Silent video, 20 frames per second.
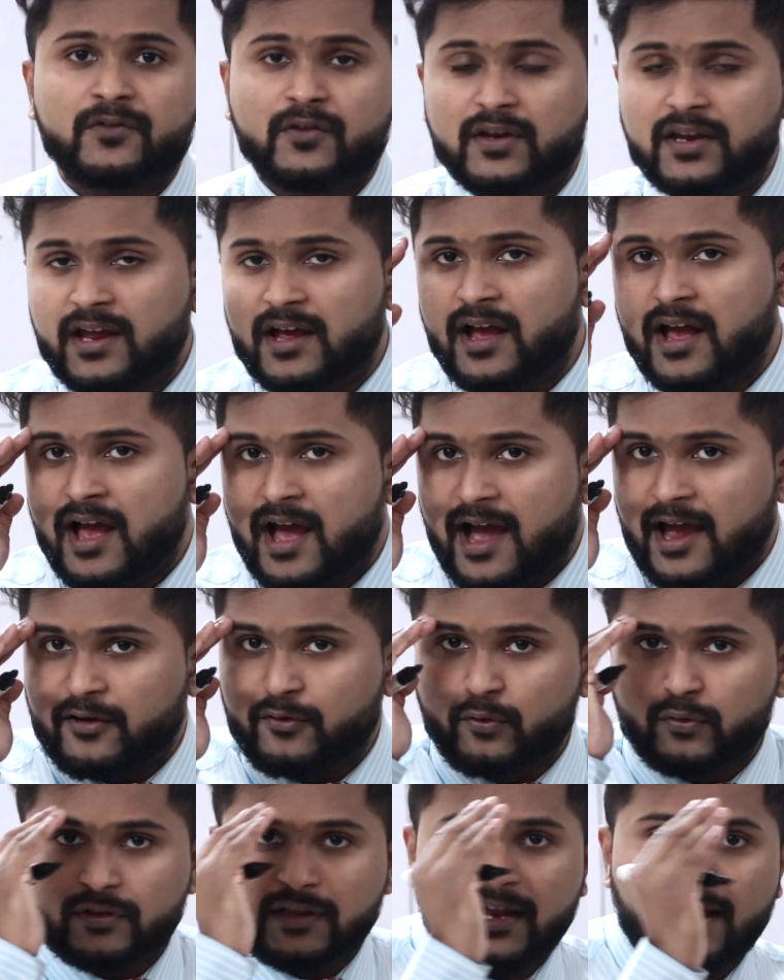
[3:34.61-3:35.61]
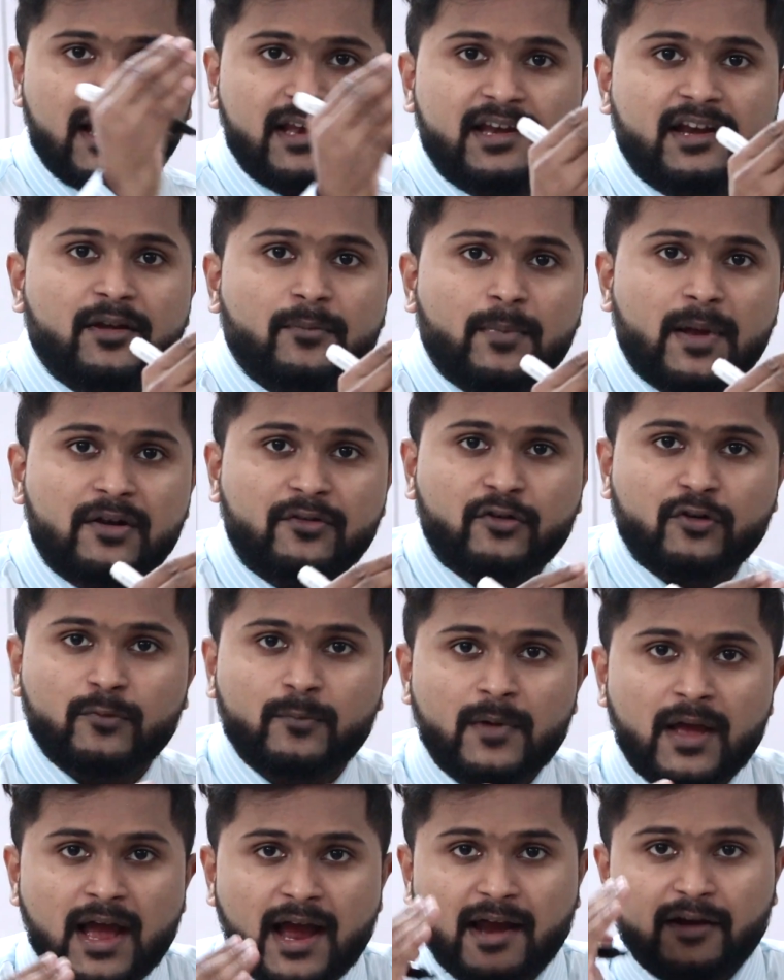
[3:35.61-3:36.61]
So here I know that I need a
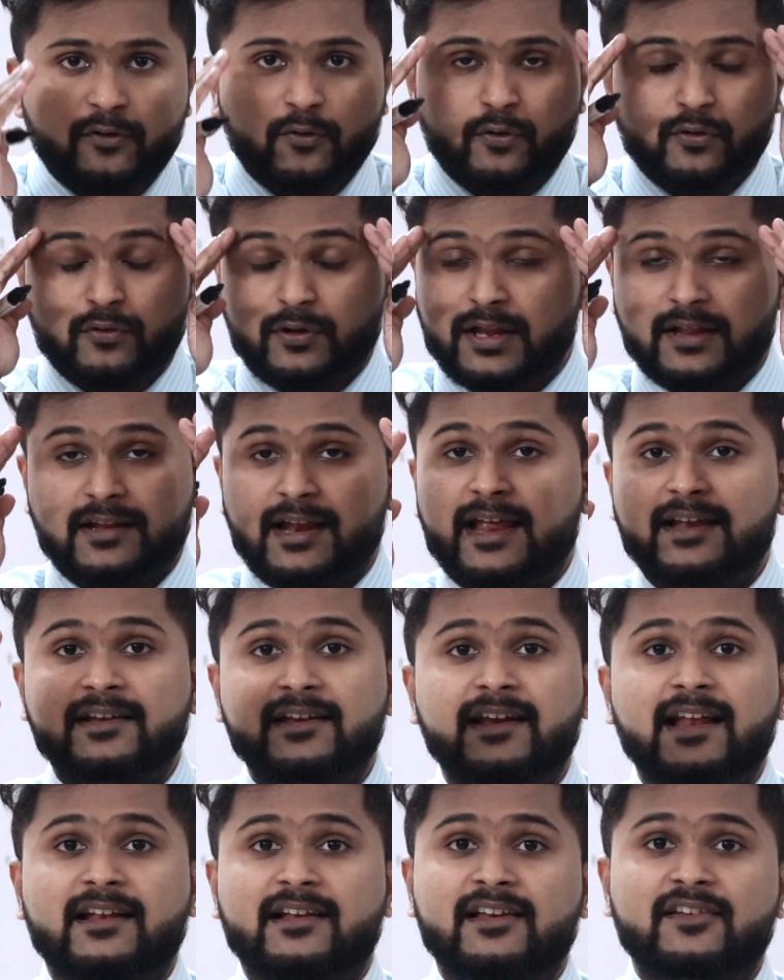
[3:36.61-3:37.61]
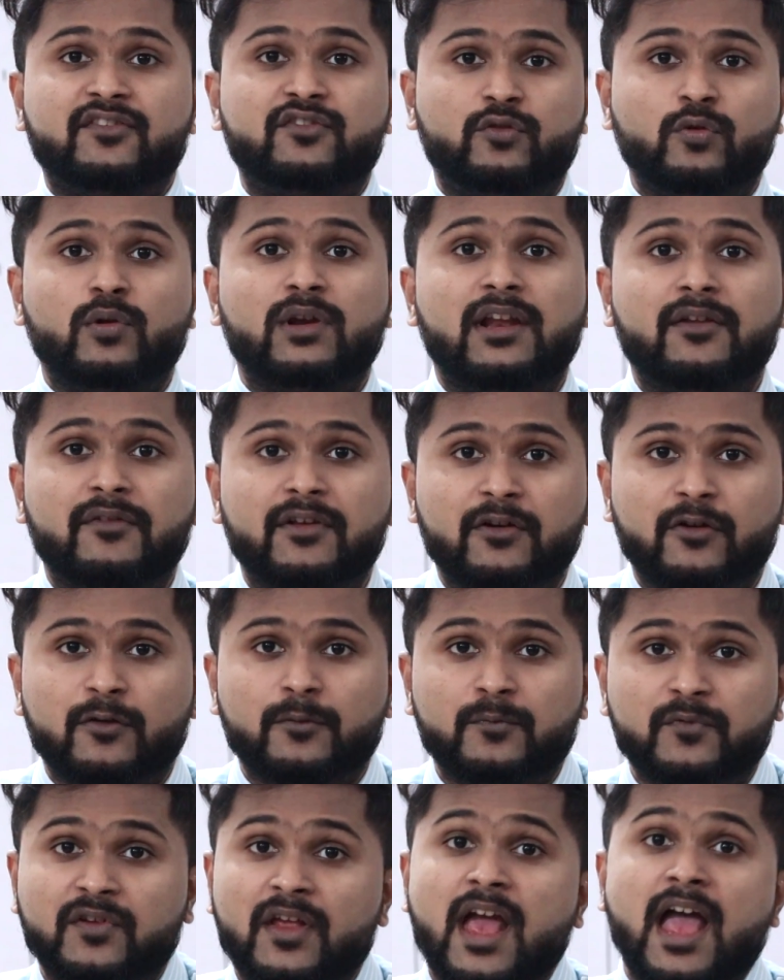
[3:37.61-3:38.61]
bedroom. I know that I need at least two living
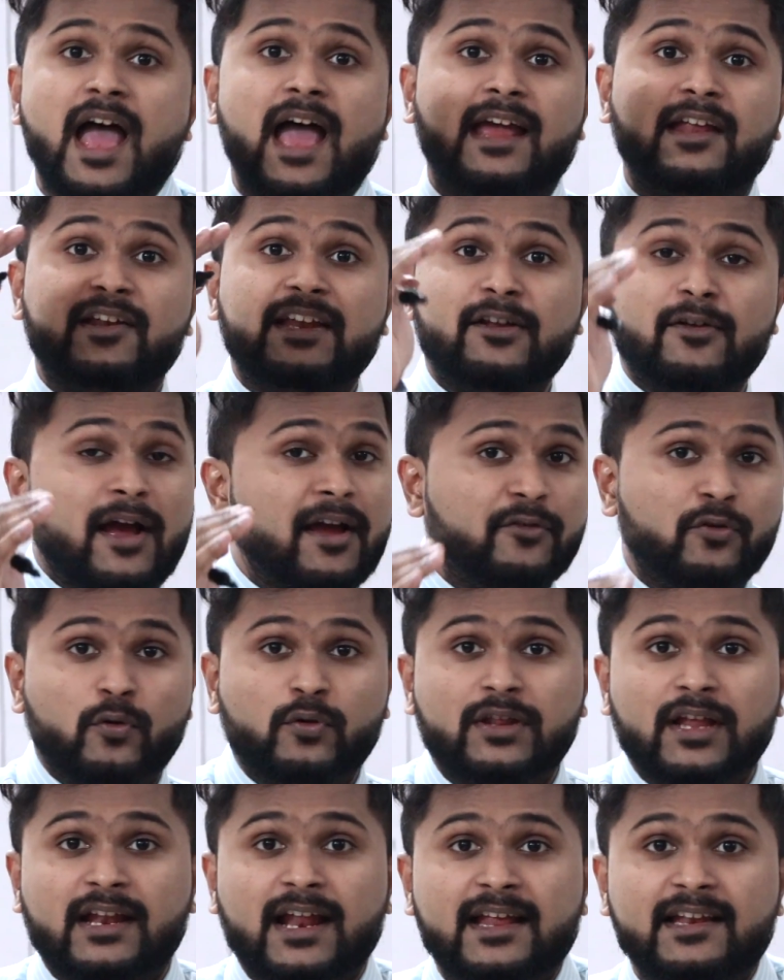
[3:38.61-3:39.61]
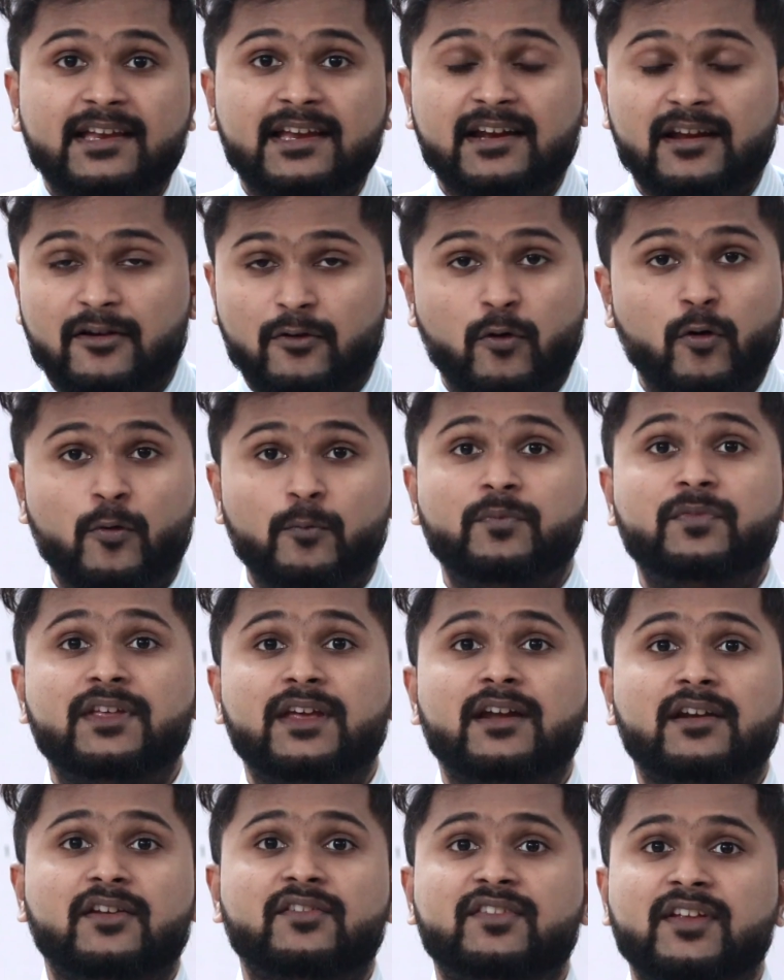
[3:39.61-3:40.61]
rooms. I I know that I need a home
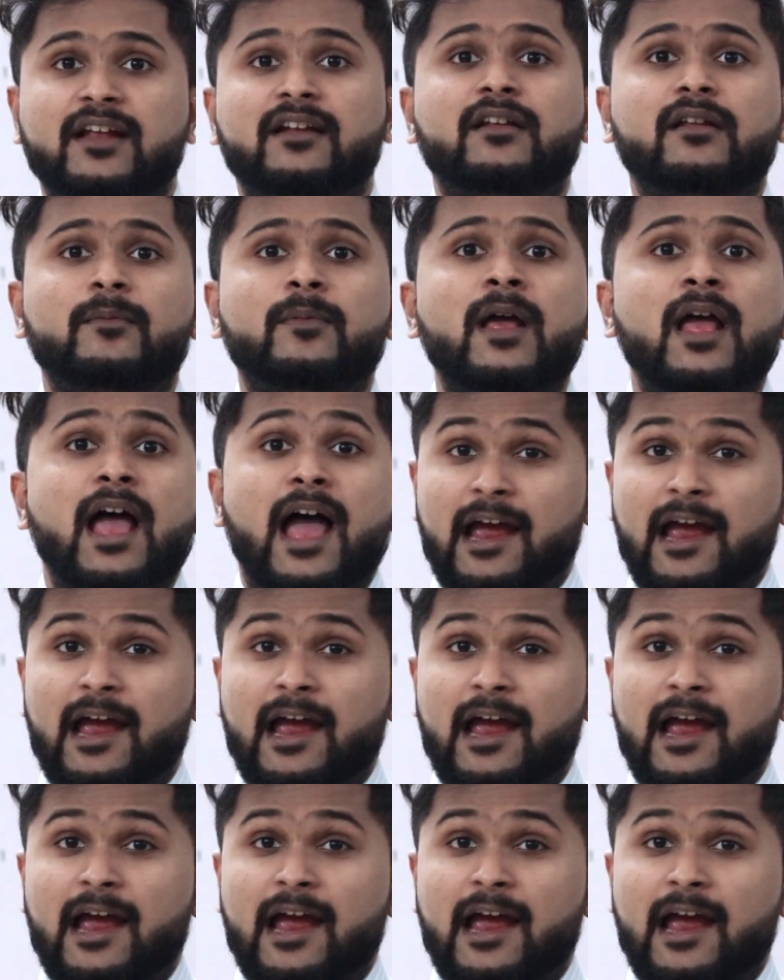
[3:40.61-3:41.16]
theater setup.